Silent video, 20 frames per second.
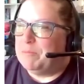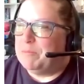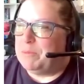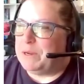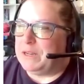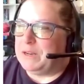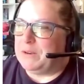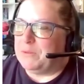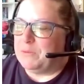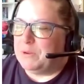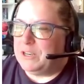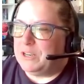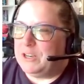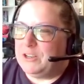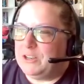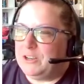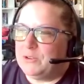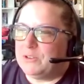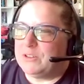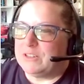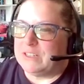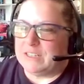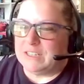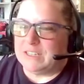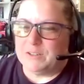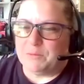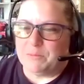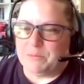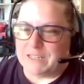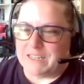But when you do a
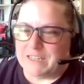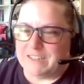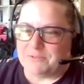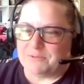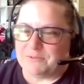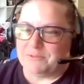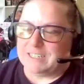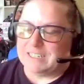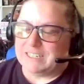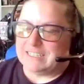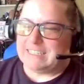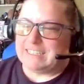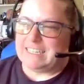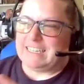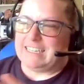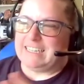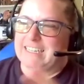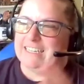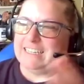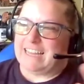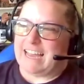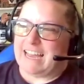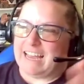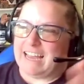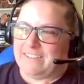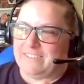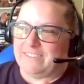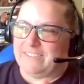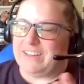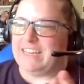little bit of really
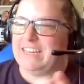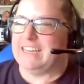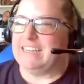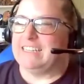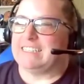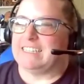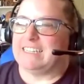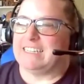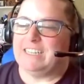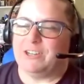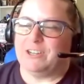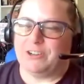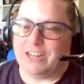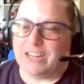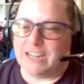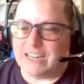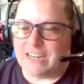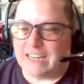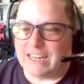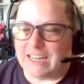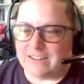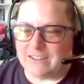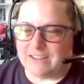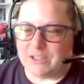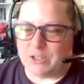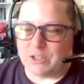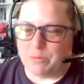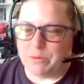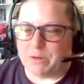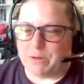heavy kissing, you're going to get a
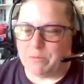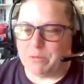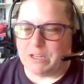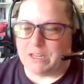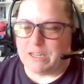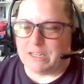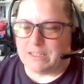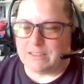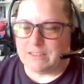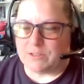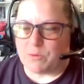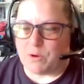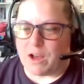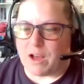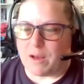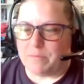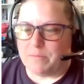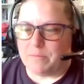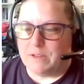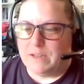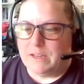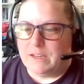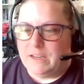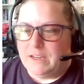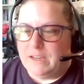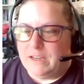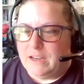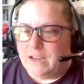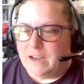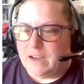little bit of blood swab,
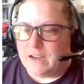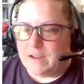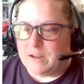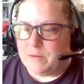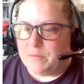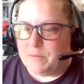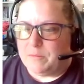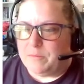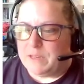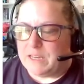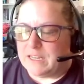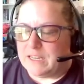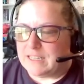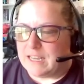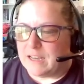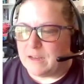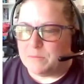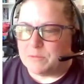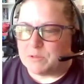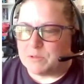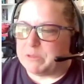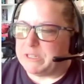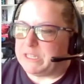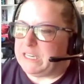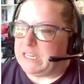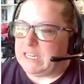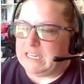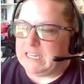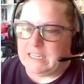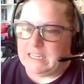because gums
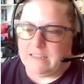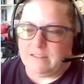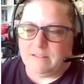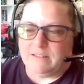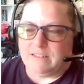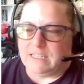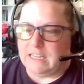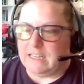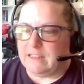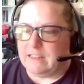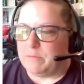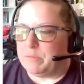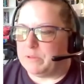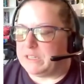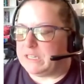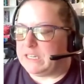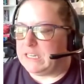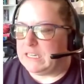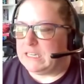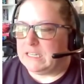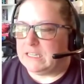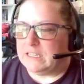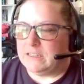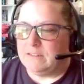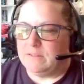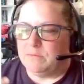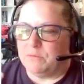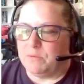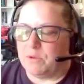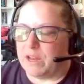bleed, teeth bleed,
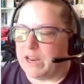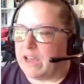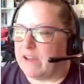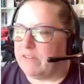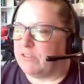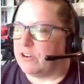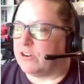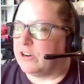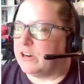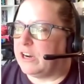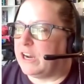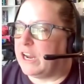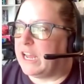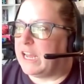whatever.